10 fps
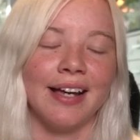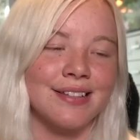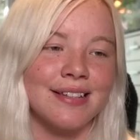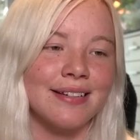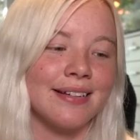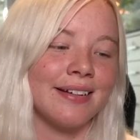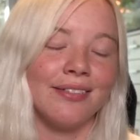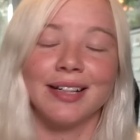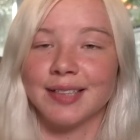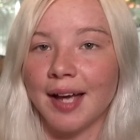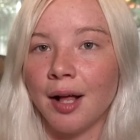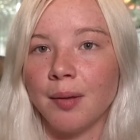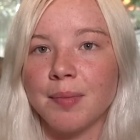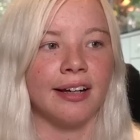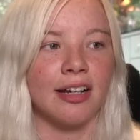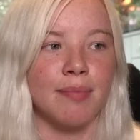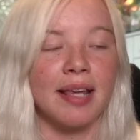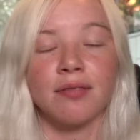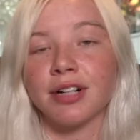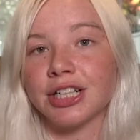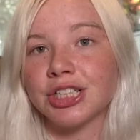isn't going to help. It could make them very